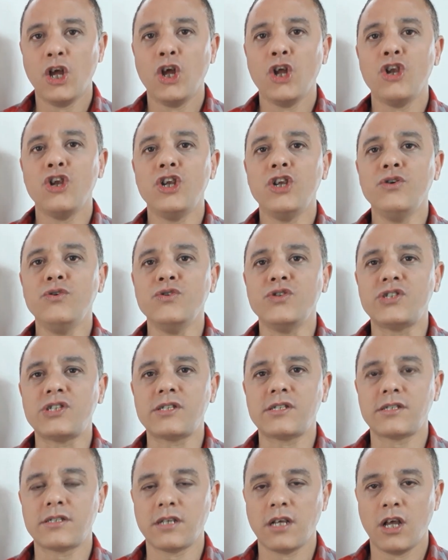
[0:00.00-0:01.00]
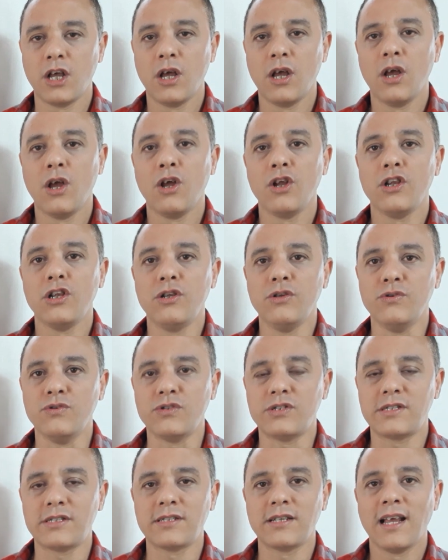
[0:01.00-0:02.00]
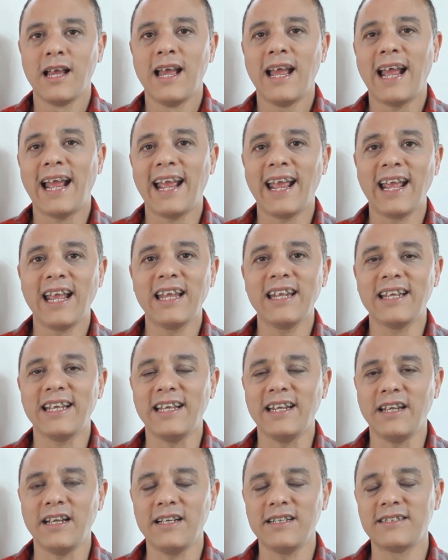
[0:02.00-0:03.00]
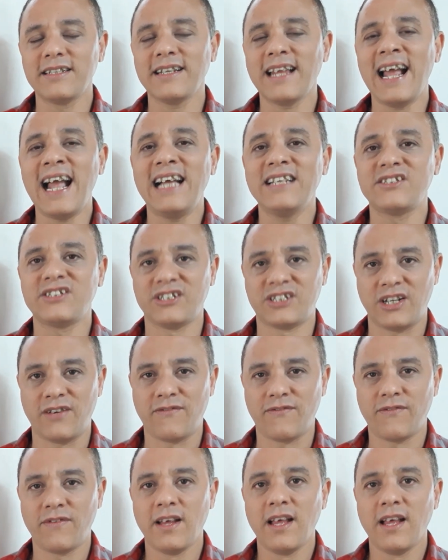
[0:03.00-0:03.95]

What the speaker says: Loose, loose. And it is an adjective.